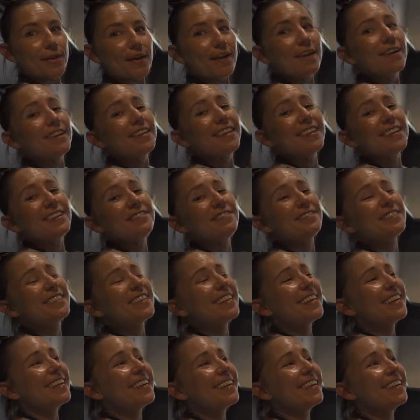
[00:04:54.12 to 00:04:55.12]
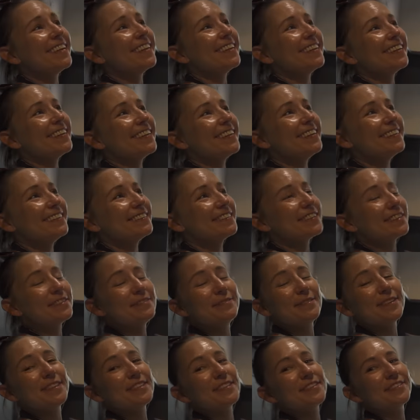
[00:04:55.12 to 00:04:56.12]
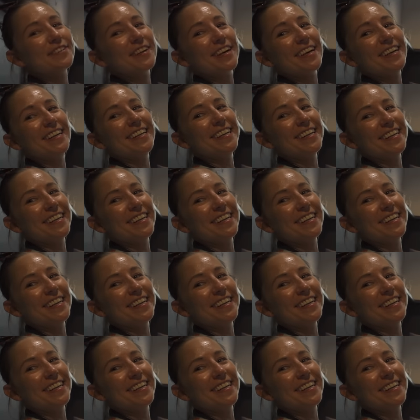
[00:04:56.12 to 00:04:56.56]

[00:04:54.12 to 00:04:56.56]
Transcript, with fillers: oh. I loved it. so much fun.